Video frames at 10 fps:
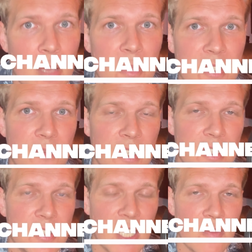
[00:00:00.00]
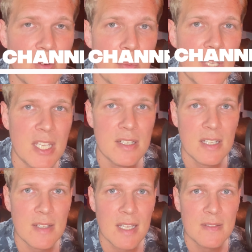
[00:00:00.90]
But I think this channel will be bigger
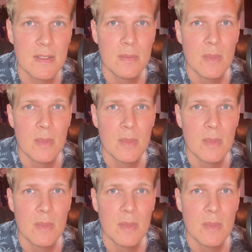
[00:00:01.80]
than that.